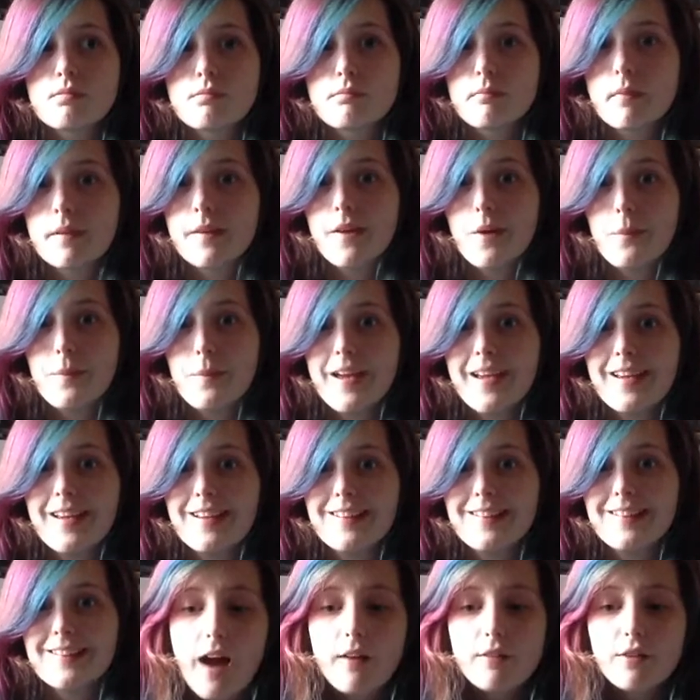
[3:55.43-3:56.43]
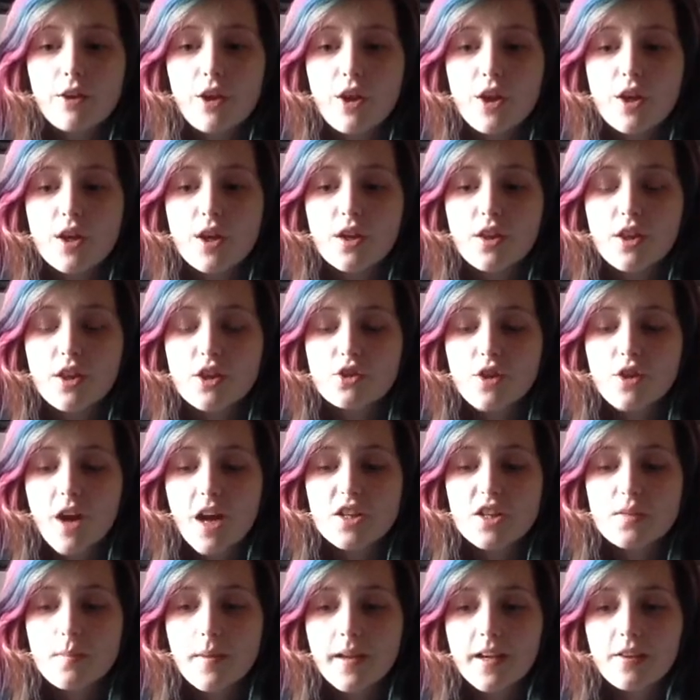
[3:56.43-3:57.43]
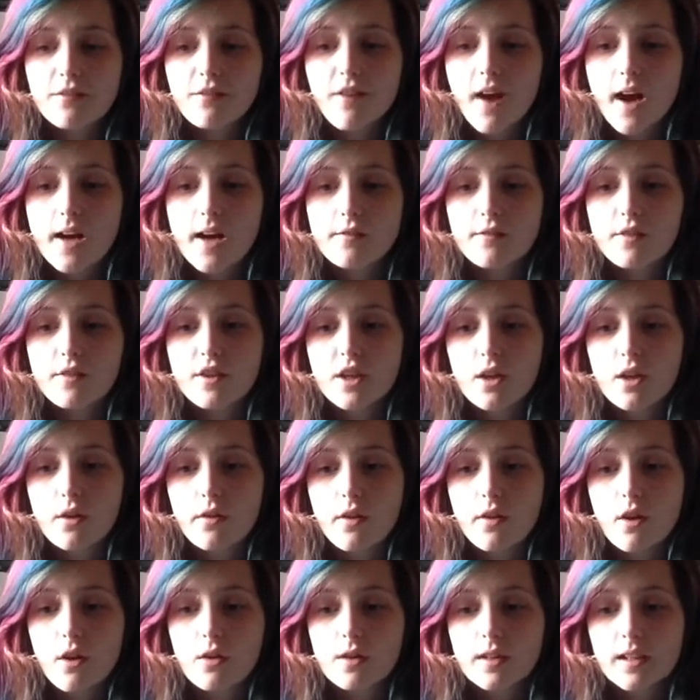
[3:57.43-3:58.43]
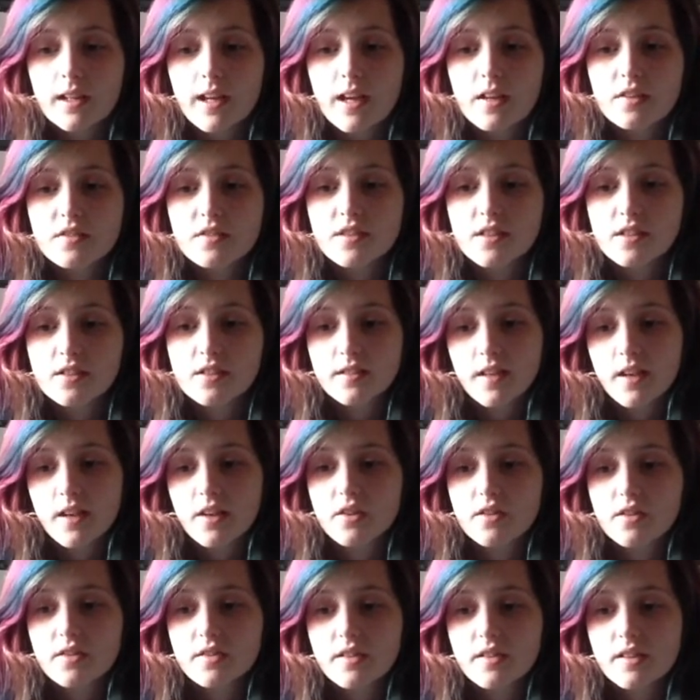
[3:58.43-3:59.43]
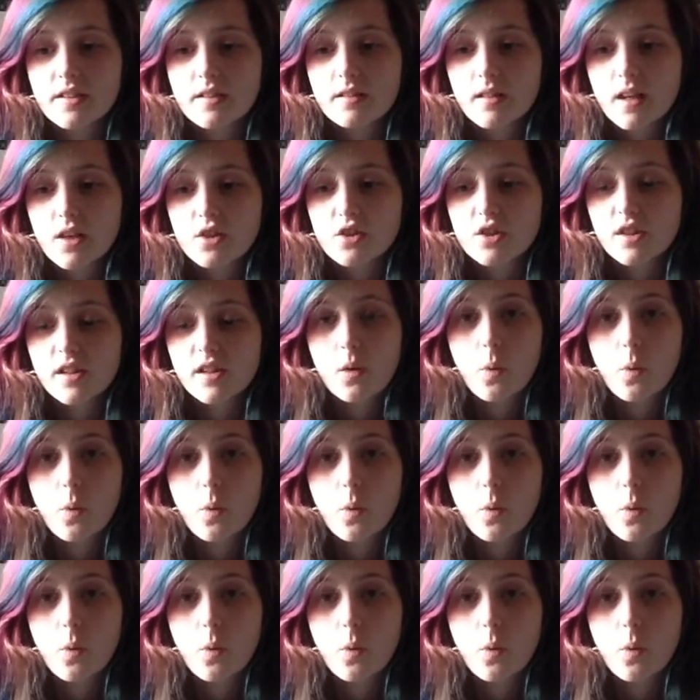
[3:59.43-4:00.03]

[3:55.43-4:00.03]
But not me. I've learned that trying to make a Vine video that only lasts 6 seconds is actually